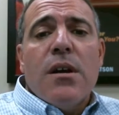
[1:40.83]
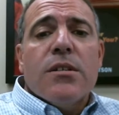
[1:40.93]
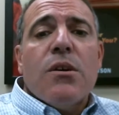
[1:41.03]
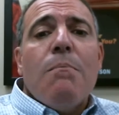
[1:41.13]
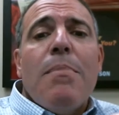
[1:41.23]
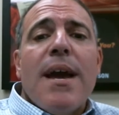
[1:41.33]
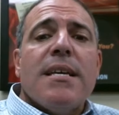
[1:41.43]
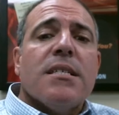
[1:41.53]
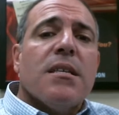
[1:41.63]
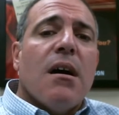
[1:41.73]
So
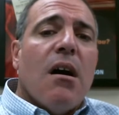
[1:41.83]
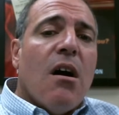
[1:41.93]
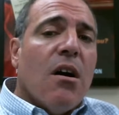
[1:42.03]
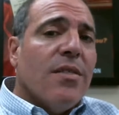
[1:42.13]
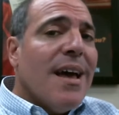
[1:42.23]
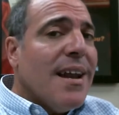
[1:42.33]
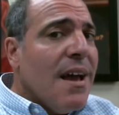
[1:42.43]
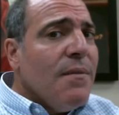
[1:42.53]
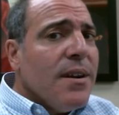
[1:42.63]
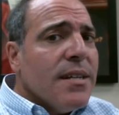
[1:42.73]
based on that
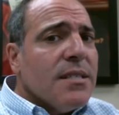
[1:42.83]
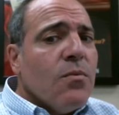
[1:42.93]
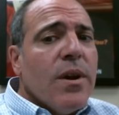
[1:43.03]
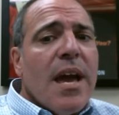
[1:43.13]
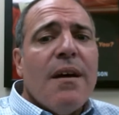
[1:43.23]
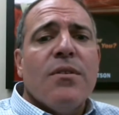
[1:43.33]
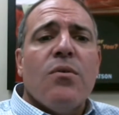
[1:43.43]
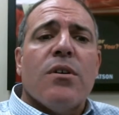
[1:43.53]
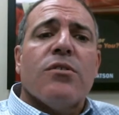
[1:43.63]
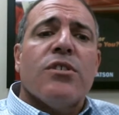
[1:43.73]
evidence, we have to
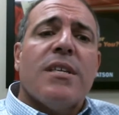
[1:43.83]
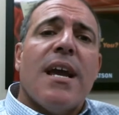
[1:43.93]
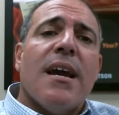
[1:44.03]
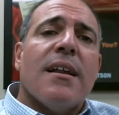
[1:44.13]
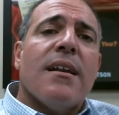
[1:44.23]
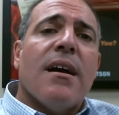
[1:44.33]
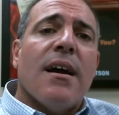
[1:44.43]
understand,